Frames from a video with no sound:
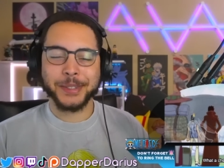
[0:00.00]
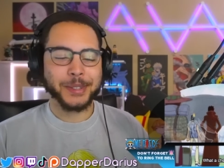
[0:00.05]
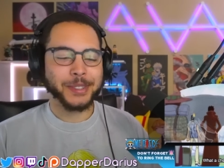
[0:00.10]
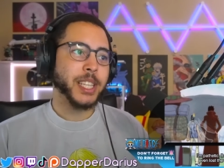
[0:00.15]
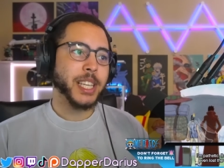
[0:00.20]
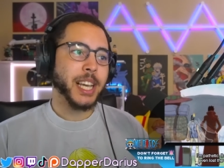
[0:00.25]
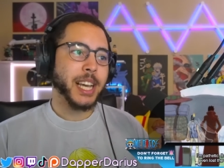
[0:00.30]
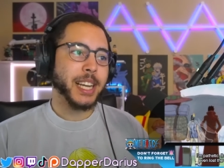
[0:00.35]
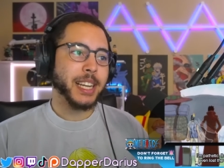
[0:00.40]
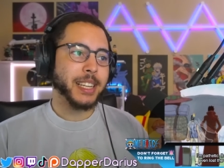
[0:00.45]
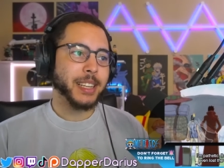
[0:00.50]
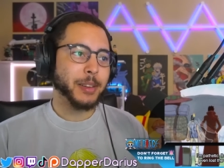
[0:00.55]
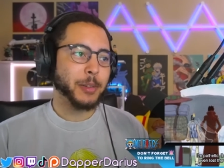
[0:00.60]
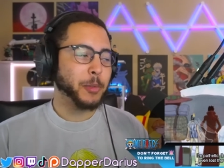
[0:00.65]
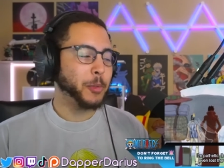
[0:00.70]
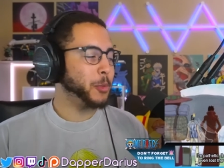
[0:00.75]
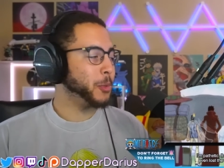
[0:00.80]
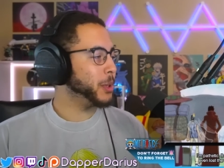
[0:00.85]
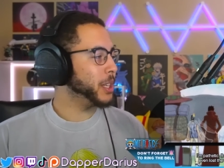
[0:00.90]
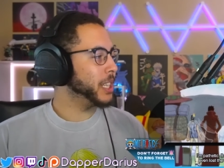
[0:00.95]
She had to
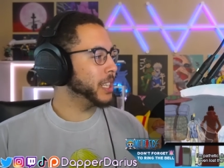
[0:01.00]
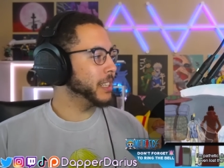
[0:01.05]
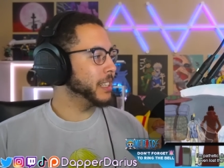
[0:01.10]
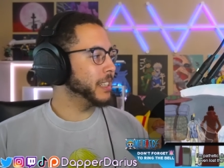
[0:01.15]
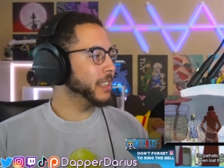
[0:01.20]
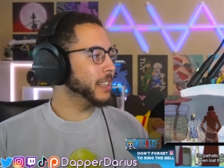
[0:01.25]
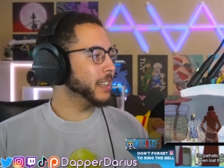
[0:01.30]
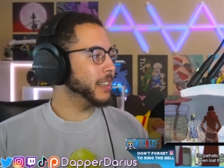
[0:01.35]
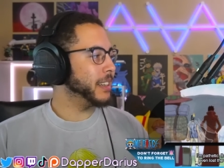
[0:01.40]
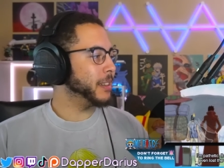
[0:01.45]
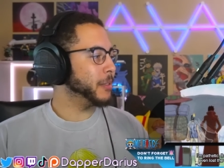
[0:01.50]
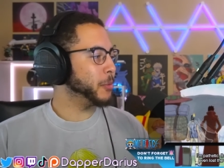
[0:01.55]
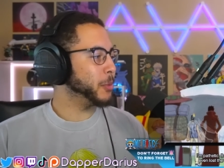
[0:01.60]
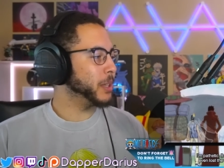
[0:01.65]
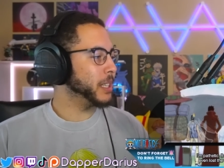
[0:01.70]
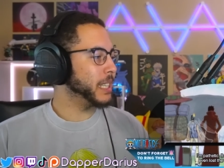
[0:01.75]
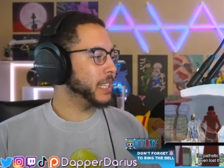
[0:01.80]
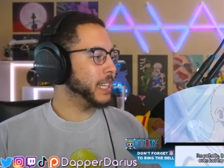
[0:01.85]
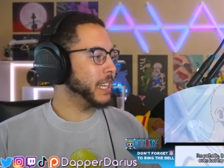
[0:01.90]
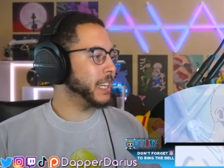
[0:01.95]
re uh,
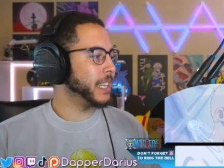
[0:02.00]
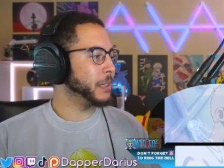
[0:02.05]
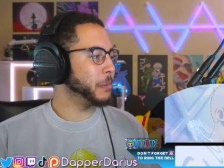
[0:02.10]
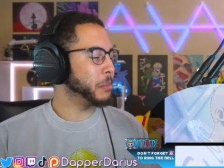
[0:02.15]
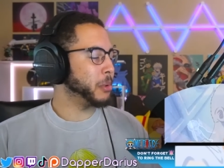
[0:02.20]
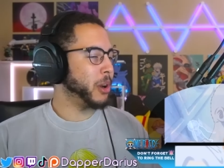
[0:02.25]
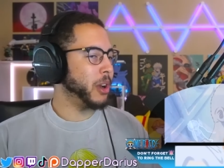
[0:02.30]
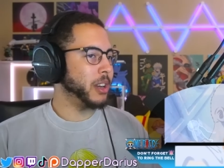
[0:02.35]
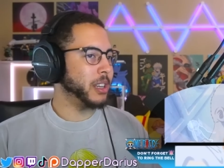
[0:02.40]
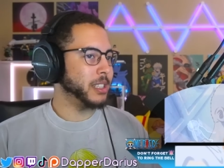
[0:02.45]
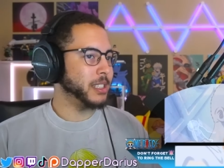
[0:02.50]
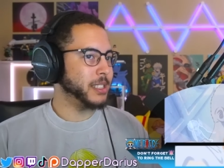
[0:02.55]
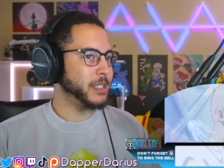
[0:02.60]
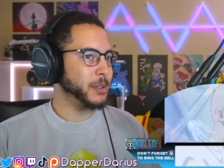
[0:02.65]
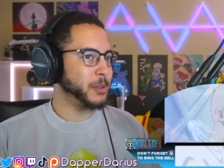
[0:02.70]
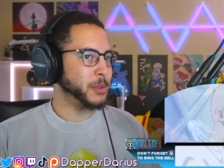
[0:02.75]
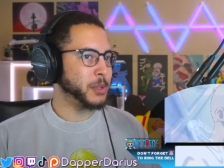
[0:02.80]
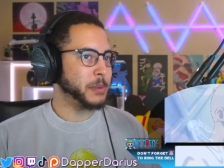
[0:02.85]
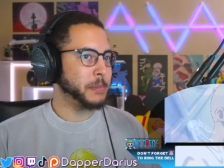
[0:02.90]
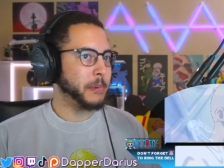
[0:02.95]
reignite Broggy's
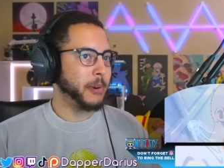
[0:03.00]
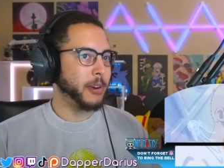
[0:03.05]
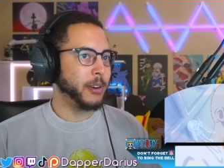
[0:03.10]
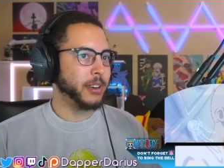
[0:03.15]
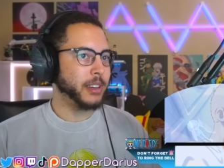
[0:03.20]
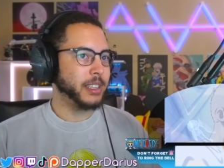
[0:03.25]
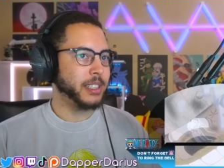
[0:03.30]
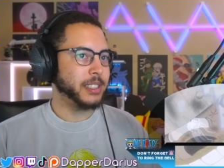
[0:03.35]
little spark.